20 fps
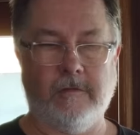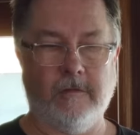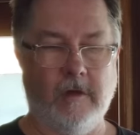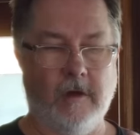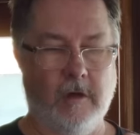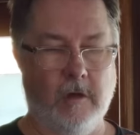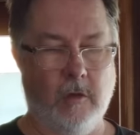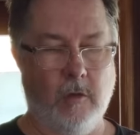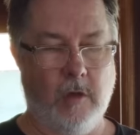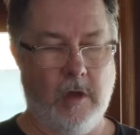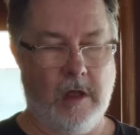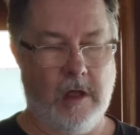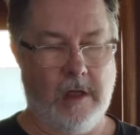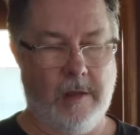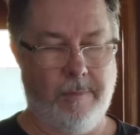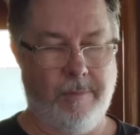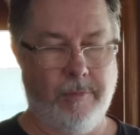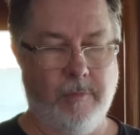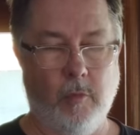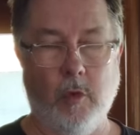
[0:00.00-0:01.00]

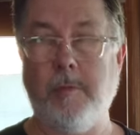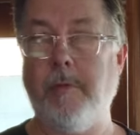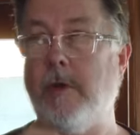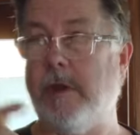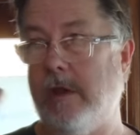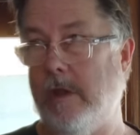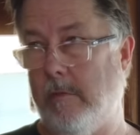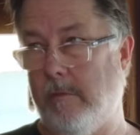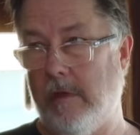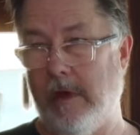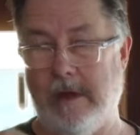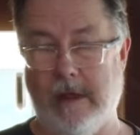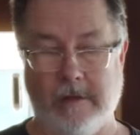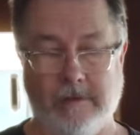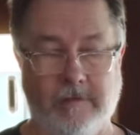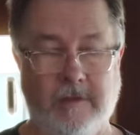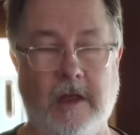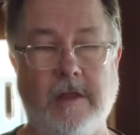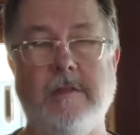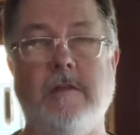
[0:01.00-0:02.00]
So we're putting them right
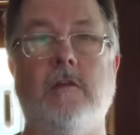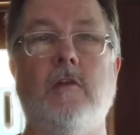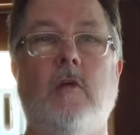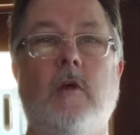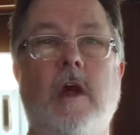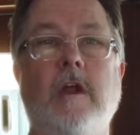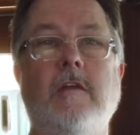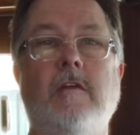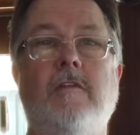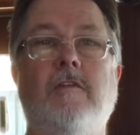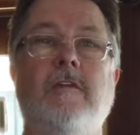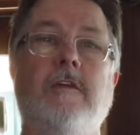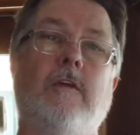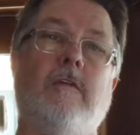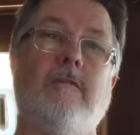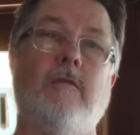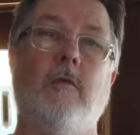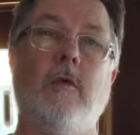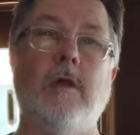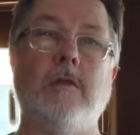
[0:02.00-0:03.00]
outside the door. I just
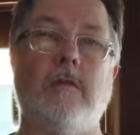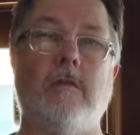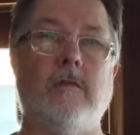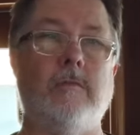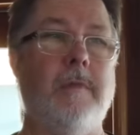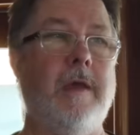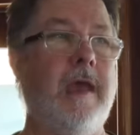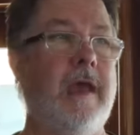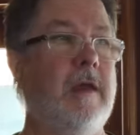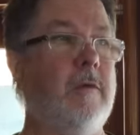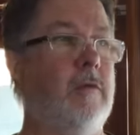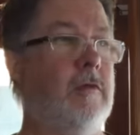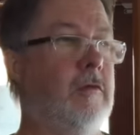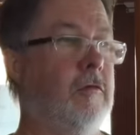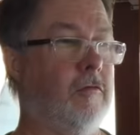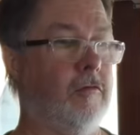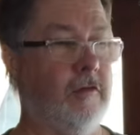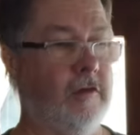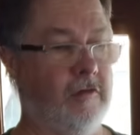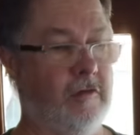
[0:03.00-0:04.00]
figure if the weather's bad, we
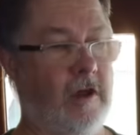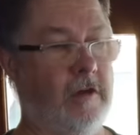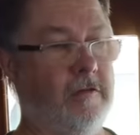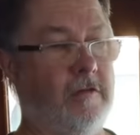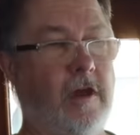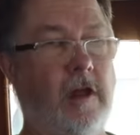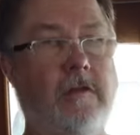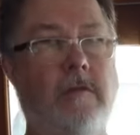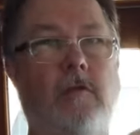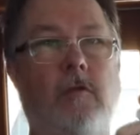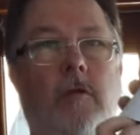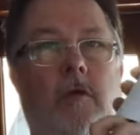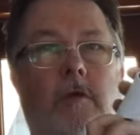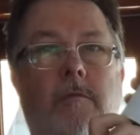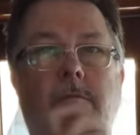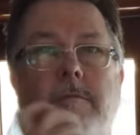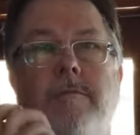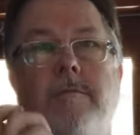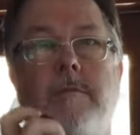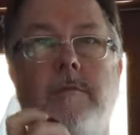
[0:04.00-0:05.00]
just reach outside the
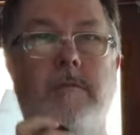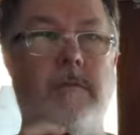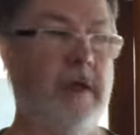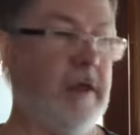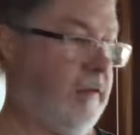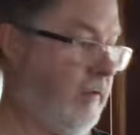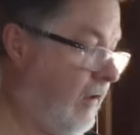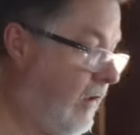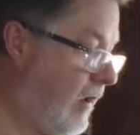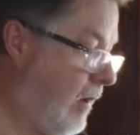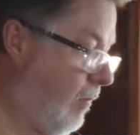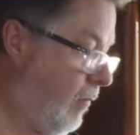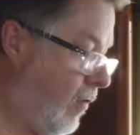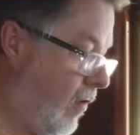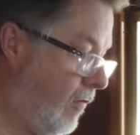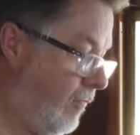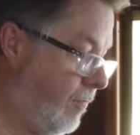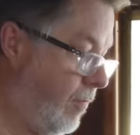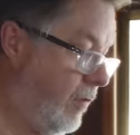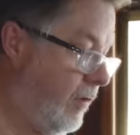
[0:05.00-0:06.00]
door, take the
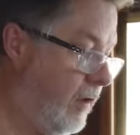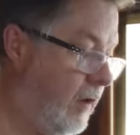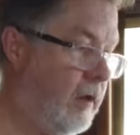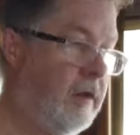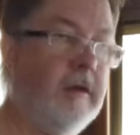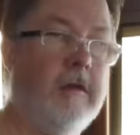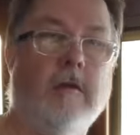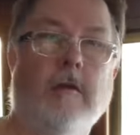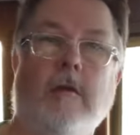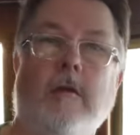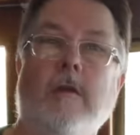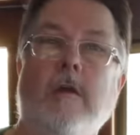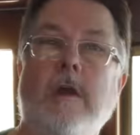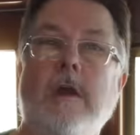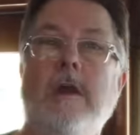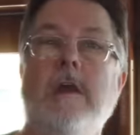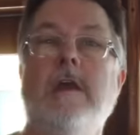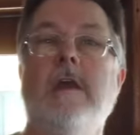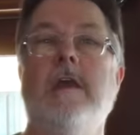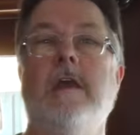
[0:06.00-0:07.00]
camera off, put it in here,
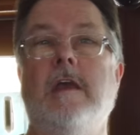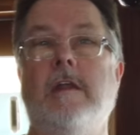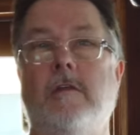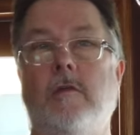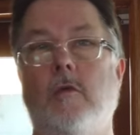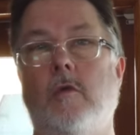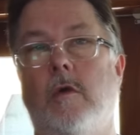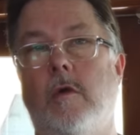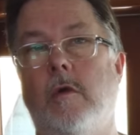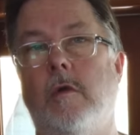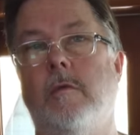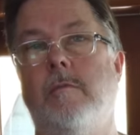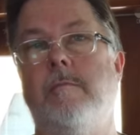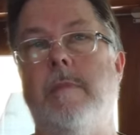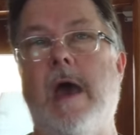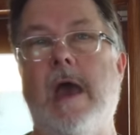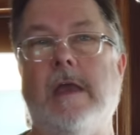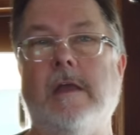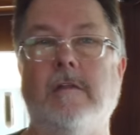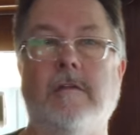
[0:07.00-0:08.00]
into or
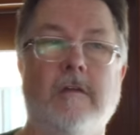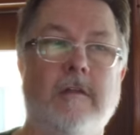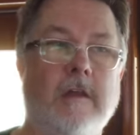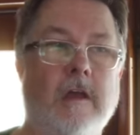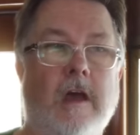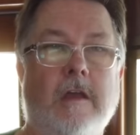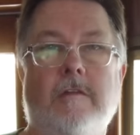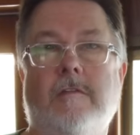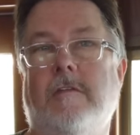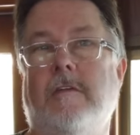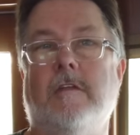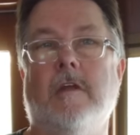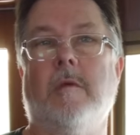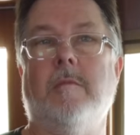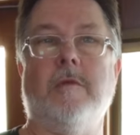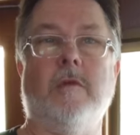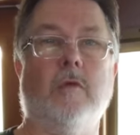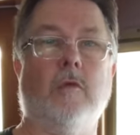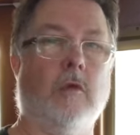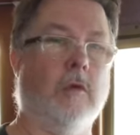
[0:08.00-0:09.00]
back into the
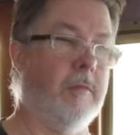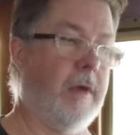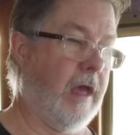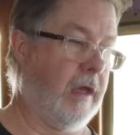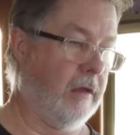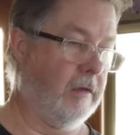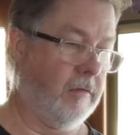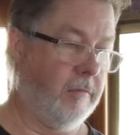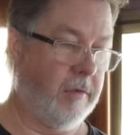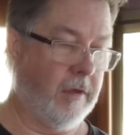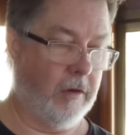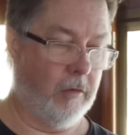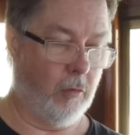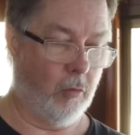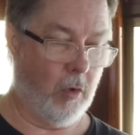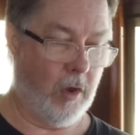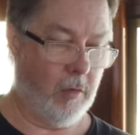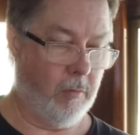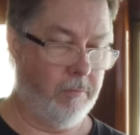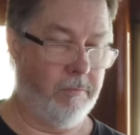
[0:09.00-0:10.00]
ICW or back into
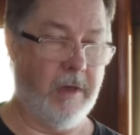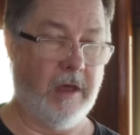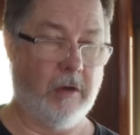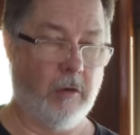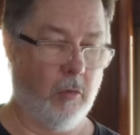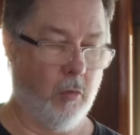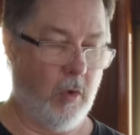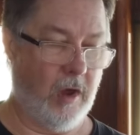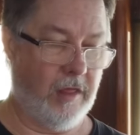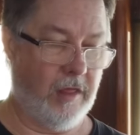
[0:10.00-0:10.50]
better